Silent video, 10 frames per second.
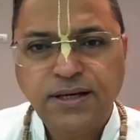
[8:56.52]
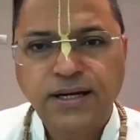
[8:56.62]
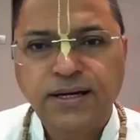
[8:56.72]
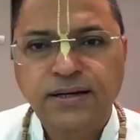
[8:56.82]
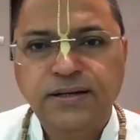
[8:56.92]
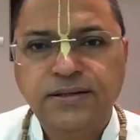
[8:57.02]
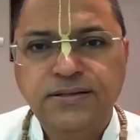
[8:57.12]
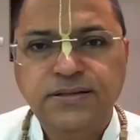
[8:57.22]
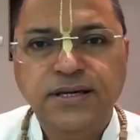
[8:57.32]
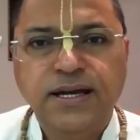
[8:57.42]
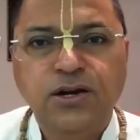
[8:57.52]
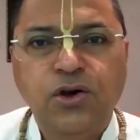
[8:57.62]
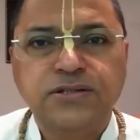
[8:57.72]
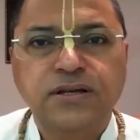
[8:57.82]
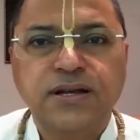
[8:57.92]
and she had
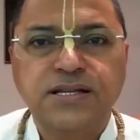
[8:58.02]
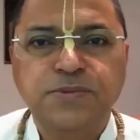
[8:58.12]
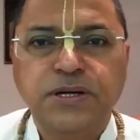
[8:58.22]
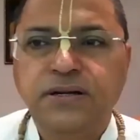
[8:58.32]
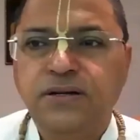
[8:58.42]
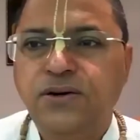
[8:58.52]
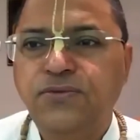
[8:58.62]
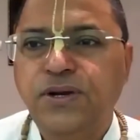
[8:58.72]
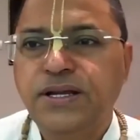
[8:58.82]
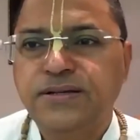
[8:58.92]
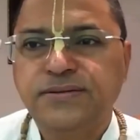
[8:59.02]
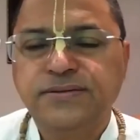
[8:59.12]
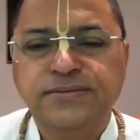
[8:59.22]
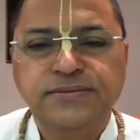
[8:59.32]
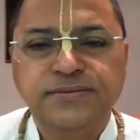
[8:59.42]
lost her husband of late,
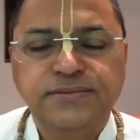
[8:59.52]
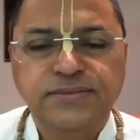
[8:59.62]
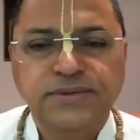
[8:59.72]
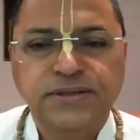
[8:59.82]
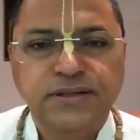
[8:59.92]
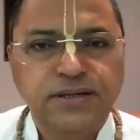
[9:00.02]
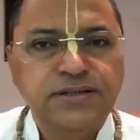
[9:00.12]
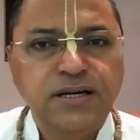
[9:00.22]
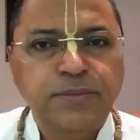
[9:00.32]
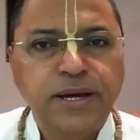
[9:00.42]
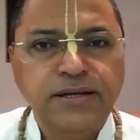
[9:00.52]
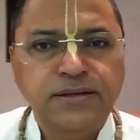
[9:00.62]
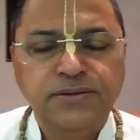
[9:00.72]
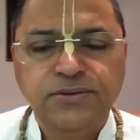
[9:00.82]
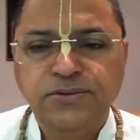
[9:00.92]
a young
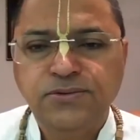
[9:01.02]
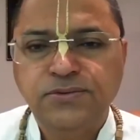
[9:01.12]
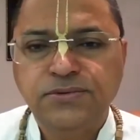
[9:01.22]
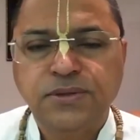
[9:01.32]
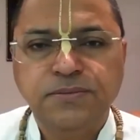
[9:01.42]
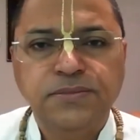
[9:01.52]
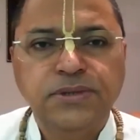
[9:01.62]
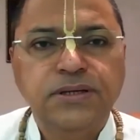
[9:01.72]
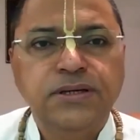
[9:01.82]
man due to some